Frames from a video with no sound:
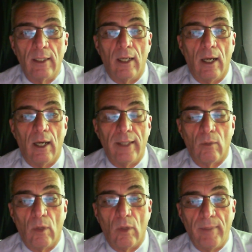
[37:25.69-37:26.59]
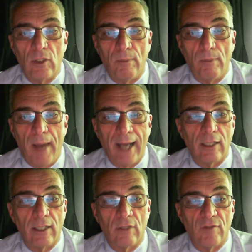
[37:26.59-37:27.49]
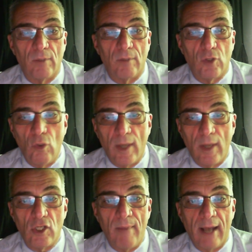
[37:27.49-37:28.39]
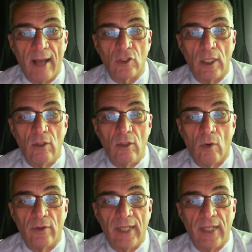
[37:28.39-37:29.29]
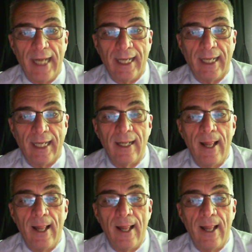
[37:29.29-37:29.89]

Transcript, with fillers: Uh, there will be some pockets of some two-inch amounts in northern Connecticut